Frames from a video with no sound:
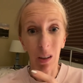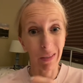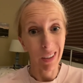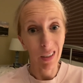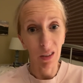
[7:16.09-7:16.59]
or
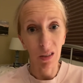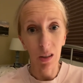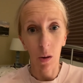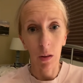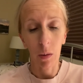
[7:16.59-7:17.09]
if it starts to
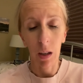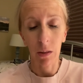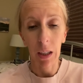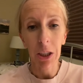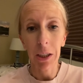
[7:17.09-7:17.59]
go in the wrong
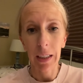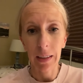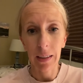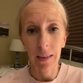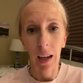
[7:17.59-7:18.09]
direction,
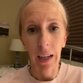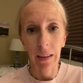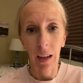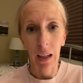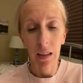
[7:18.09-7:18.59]
that's a
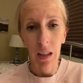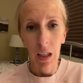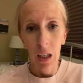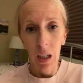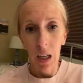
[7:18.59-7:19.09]
sign that
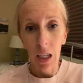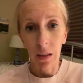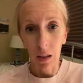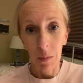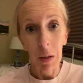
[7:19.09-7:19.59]

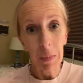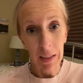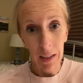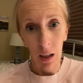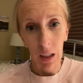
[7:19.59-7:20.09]
it's going to be a
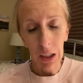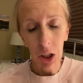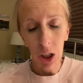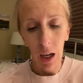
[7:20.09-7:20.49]
miscarriage.